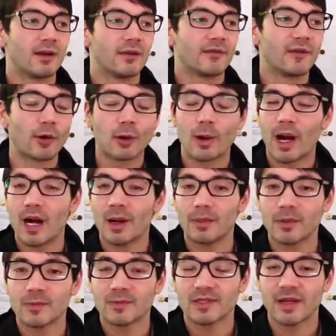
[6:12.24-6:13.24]
photo
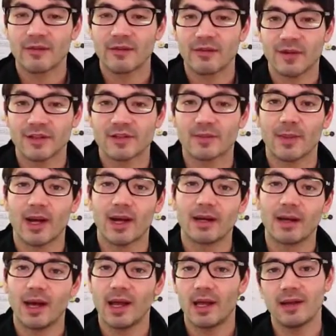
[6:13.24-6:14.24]
albums that friends of mine
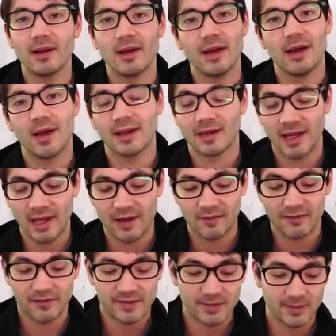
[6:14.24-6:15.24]
had
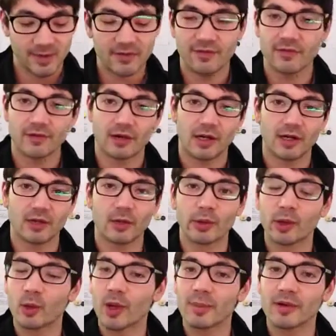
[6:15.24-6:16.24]
gave to me for
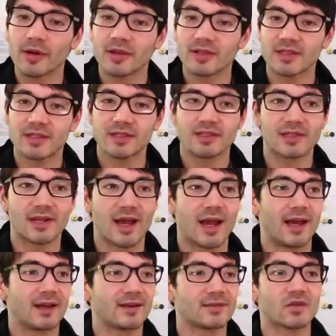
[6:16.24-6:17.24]
going away presents.
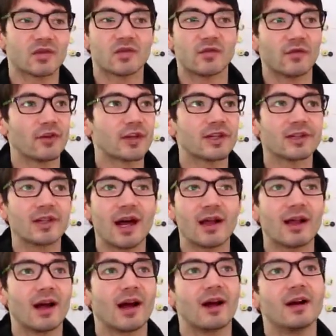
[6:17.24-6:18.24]
And I was just freaking the
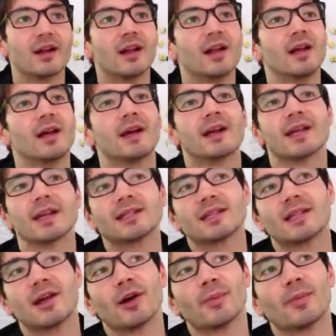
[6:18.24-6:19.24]
hell out. I get to
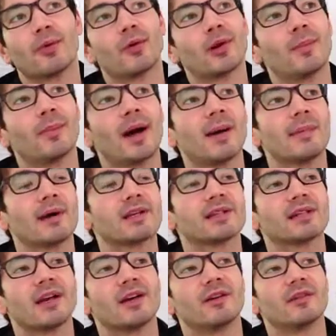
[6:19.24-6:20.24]
the airport, I'm by
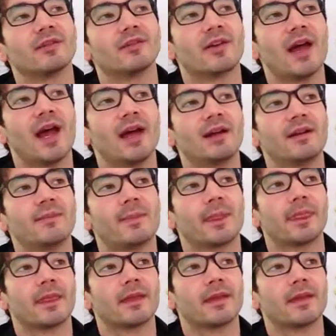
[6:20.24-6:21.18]
myself, and